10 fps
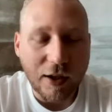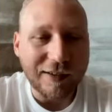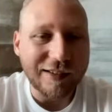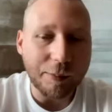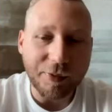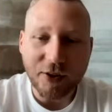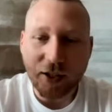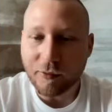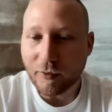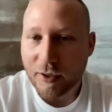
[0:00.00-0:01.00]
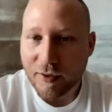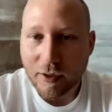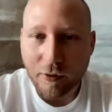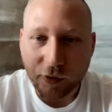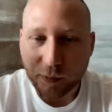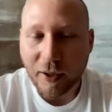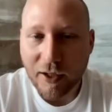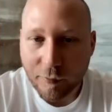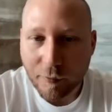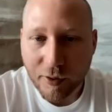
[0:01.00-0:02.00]
subsidize validators,
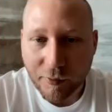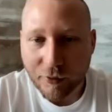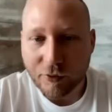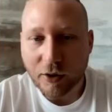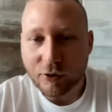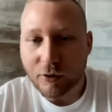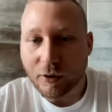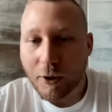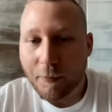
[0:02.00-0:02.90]
pay for infrastructure.